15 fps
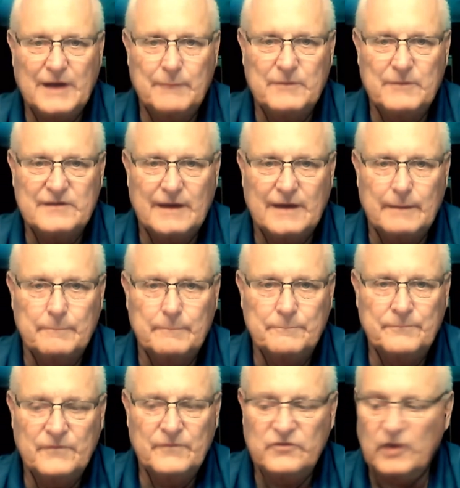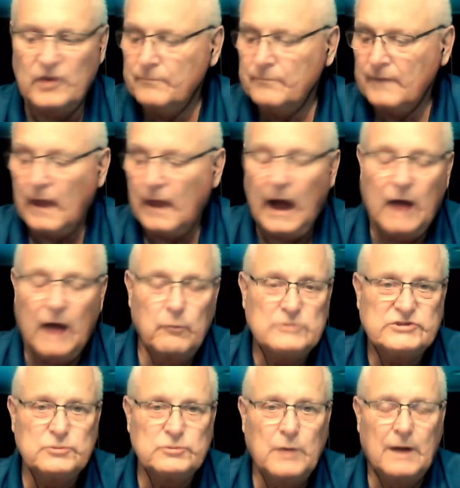time to time. So definitely. I wish
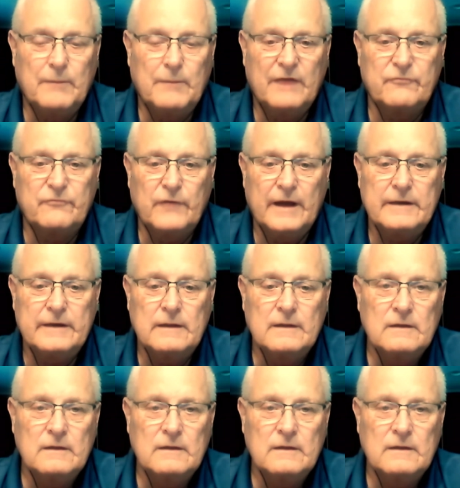you well, my friend.